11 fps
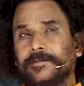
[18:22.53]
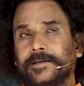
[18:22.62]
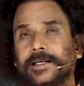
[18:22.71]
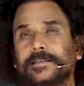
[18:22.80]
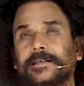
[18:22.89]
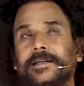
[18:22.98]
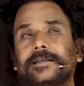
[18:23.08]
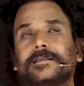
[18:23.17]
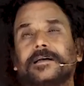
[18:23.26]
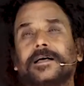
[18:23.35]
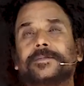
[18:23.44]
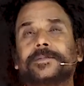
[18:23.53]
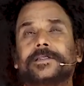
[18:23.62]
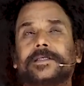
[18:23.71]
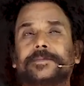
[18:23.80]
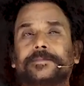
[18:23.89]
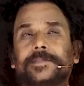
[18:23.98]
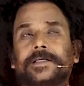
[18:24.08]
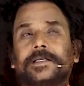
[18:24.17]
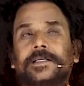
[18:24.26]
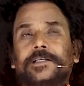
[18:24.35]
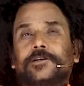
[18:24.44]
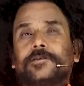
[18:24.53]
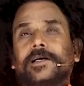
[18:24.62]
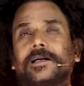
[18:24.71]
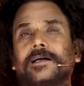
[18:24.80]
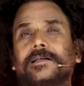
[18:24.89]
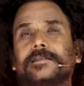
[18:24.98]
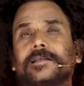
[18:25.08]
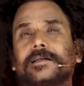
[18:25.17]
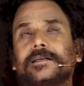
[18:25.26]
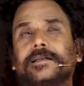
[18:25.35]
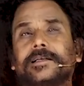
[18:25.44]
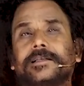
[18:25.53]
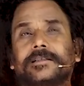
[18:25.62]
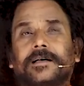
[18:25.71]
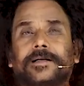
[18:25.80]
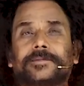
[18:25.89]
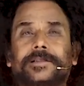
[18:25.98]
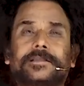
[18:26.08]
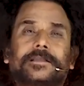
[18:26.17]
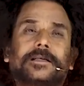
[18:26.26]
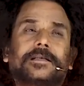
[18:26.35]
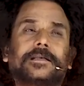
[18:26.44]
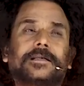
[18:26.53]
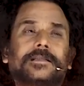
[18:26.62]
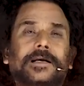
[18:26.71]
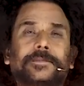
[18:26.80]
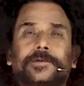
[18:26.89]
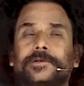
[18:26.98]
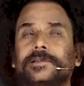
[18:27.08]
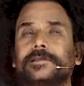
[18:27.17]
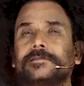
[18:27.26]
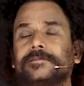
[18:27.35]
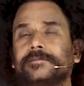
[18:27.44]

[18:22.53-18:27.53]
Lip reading: When I say raise arms up, you cannot exactly raise arms exactly as I am doing.